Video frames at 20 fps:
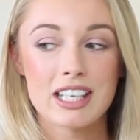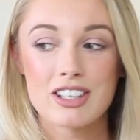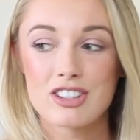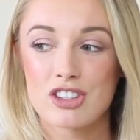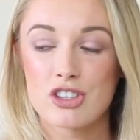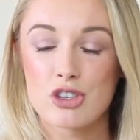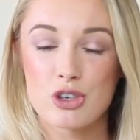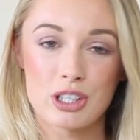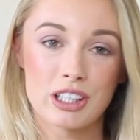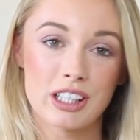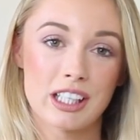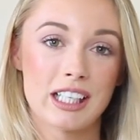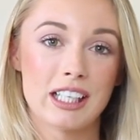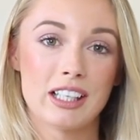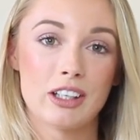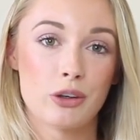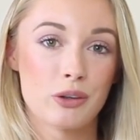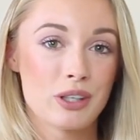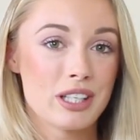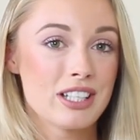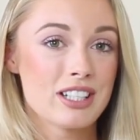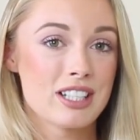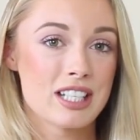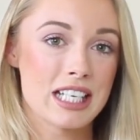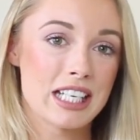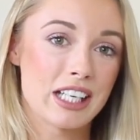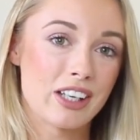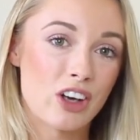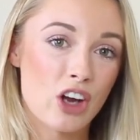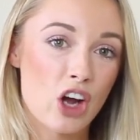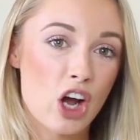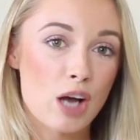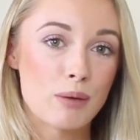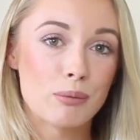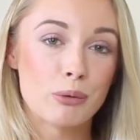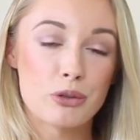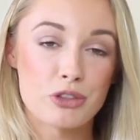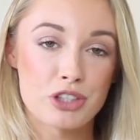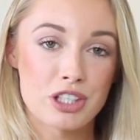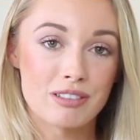into drinking green tea and
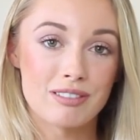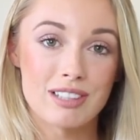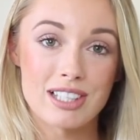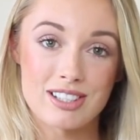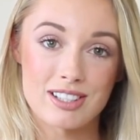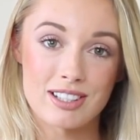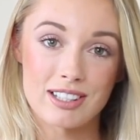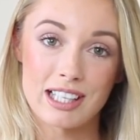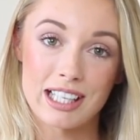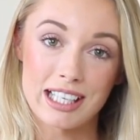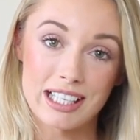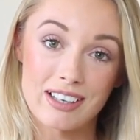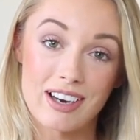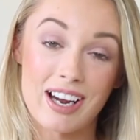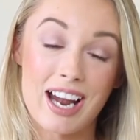herbal tea recently.